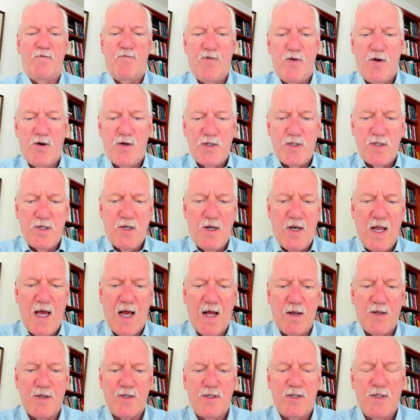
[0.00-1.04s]
first
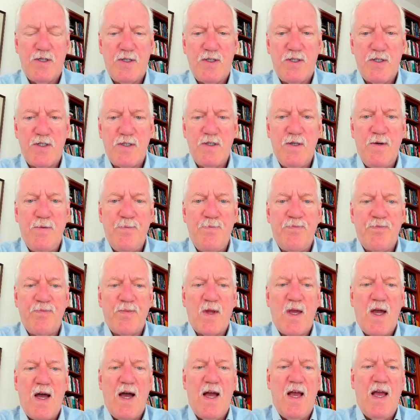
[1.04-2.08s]
analysis,
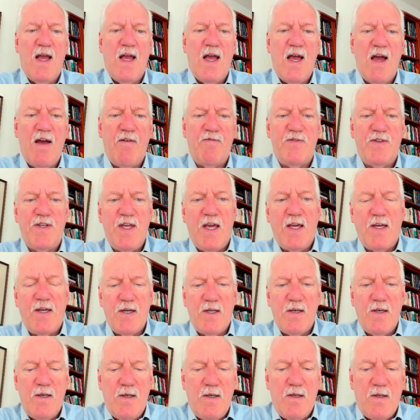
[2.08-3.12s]
I have
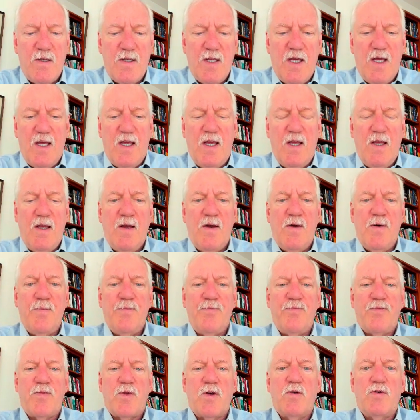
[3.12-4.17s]
taken the
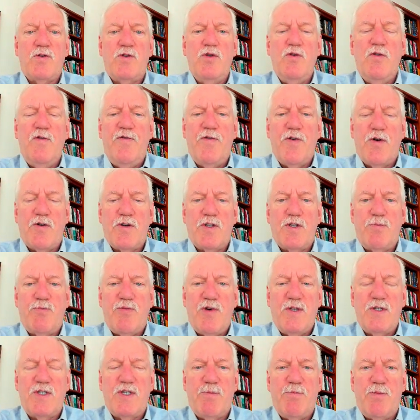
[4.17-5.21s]
2 first
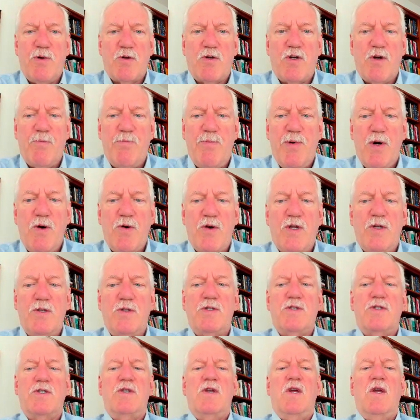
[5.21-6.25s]
principal
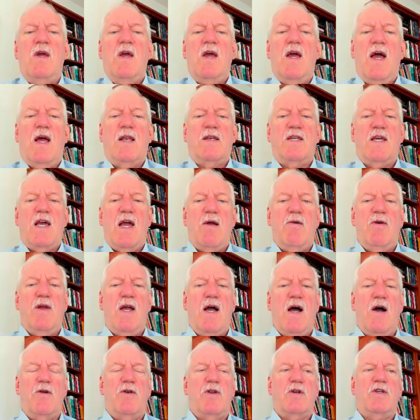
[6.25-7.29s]
components and carry
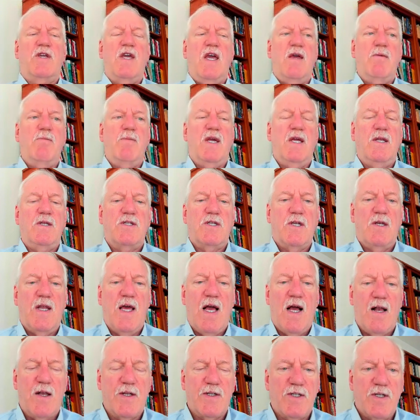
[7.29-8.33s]
out a Kmeans
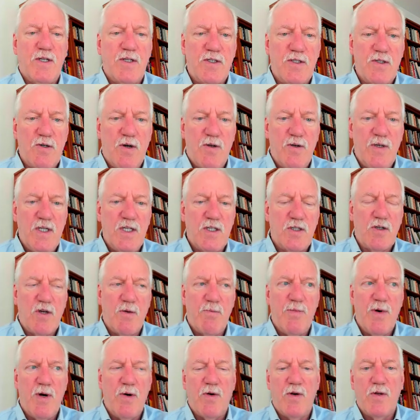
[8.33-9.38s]
analysis on these
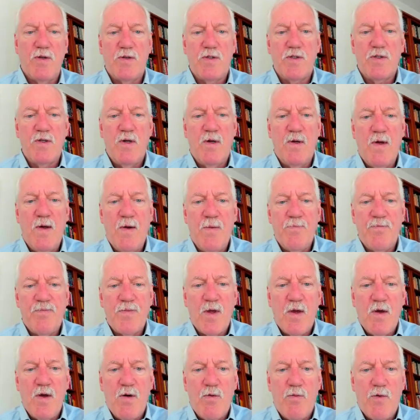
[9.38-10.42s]
components.
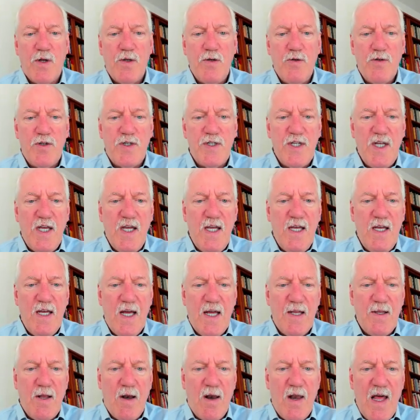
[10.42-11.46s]
What you see
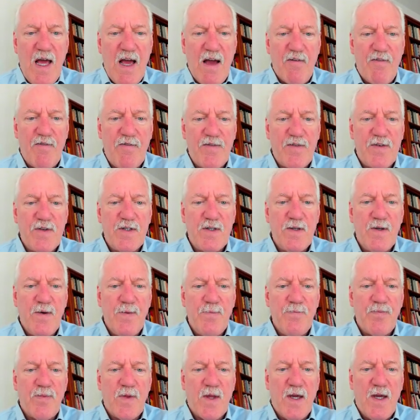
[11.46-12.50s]
in the left
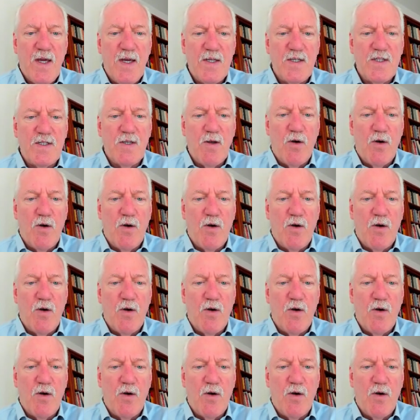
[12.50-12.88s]
is